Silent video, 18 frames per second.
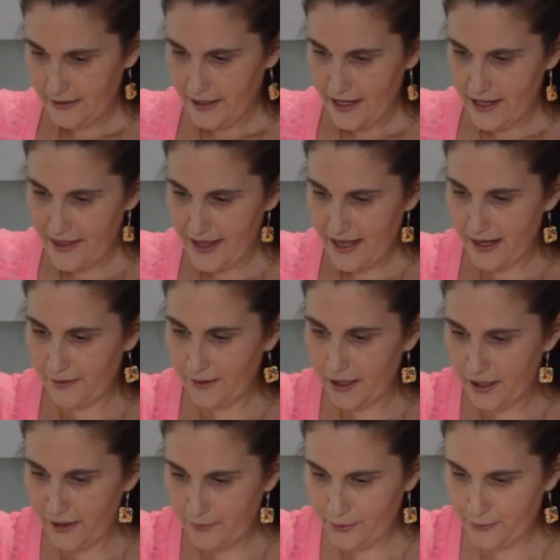And then I'm
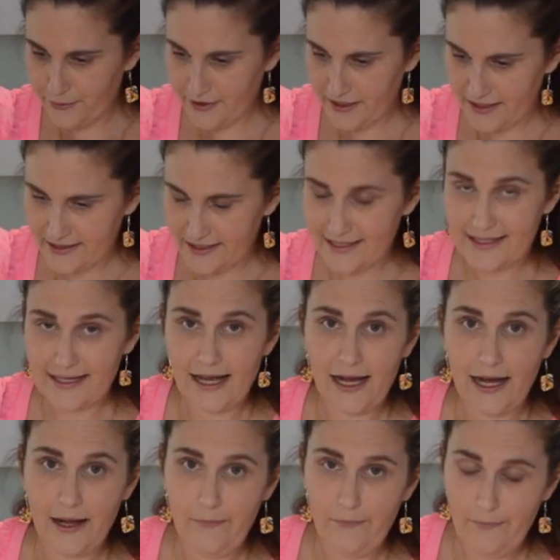going to put
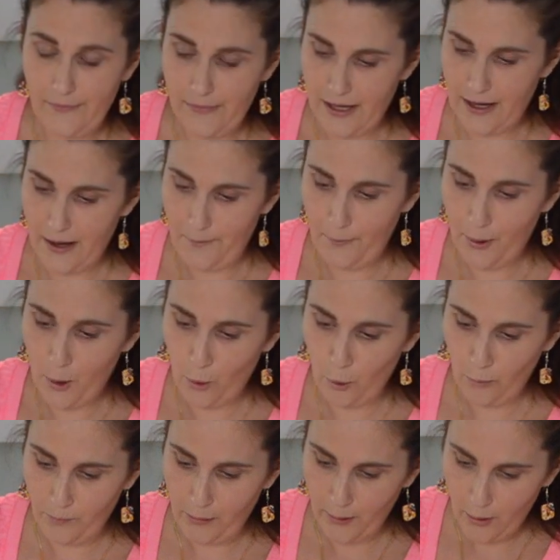some
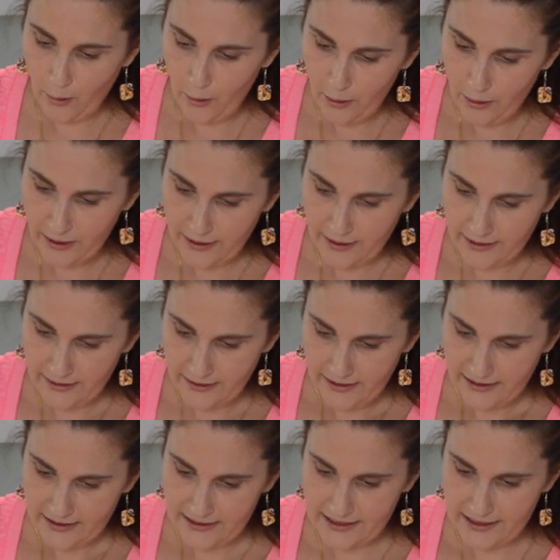pulled pork,
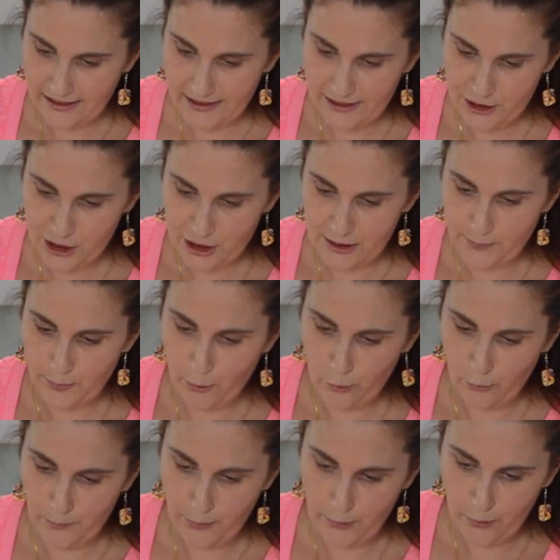delicious
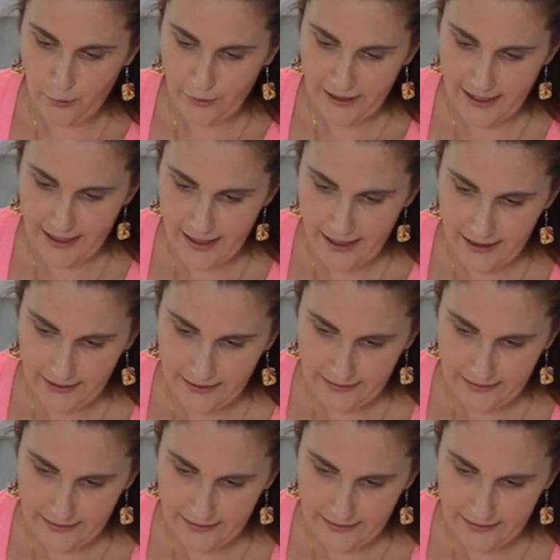pulled pork here.